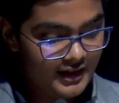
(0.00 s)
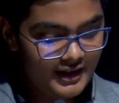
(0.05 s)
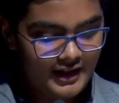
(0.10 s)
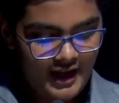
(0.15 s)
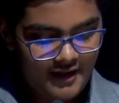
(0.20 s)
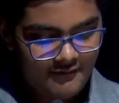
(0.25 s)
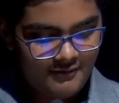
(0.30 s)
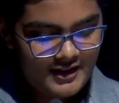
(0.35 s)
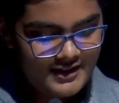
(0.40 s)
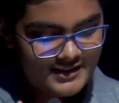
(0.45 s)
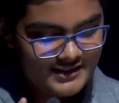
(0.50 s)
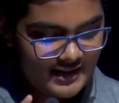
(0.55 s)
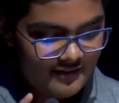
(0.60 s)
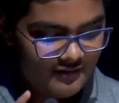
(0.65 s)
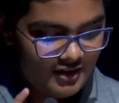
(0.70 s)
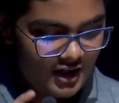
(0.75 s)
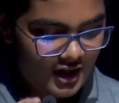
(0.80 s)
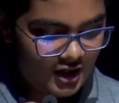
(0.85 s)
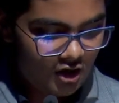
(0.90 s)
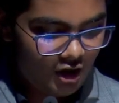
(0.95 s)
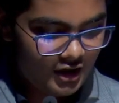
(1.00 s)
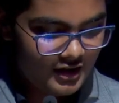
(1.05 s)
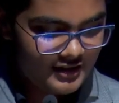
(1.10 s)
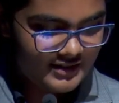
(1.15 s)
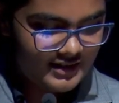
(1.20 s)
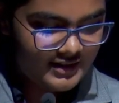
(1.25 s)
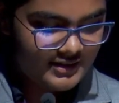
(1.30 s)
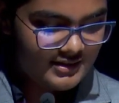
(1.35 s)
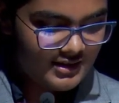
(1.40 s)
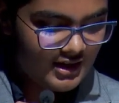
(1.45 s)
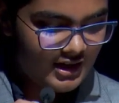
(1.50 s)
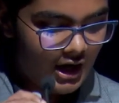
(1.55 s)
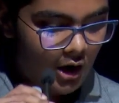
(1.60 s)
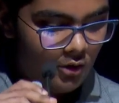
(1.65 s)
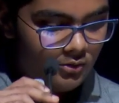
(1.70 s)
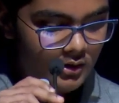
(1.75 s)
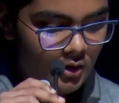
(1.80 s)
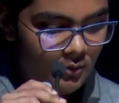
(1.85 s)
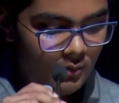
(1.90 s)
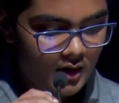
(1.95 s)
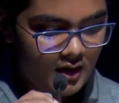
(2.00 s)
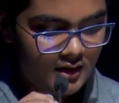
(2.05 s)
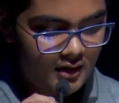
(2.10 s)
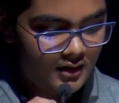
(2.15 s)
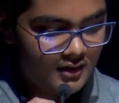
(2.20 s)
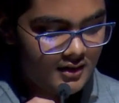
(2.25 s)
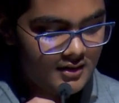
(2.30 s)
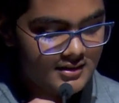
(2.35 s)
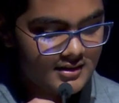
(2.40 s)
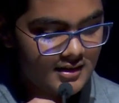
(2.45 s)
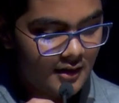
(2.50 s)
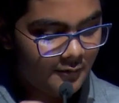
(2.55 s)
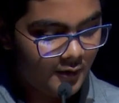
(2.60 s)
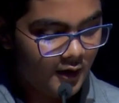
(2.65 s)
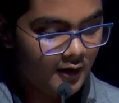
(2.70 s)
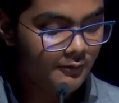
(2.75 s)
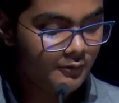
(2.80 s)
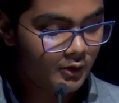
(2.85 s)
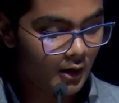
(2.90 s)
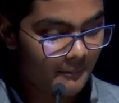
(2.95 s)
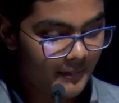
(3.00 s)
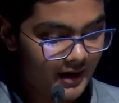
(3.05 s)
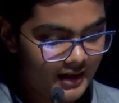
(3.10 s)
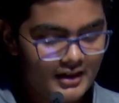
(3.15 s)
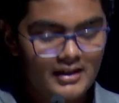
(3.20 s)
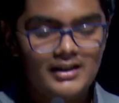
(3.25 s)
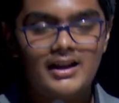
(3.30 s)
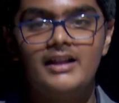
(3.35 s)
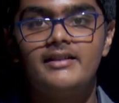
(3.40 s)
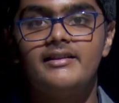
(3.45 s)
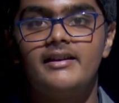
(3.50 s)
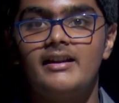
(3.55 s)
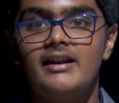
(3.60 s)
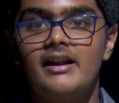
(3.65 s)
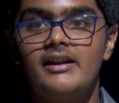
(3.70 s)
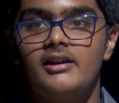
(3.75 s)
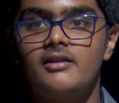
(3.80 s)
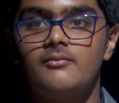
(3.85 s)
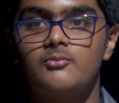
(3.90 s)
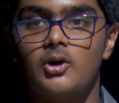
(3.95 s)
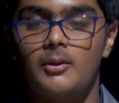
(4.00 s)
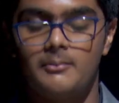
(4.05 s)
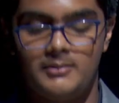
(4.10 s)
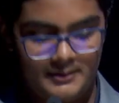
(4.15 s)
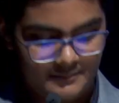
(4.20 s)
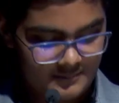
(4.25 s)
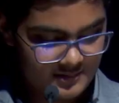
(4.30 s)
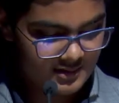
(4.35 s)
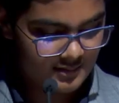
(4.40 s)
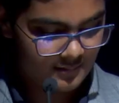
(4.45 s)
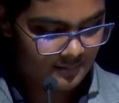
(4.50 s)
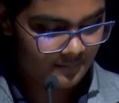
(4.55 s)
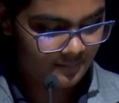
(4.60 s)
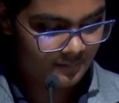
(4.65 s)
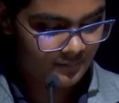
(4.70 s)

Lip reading: in every 7 adolescents around the world suffer from mental health-related problems.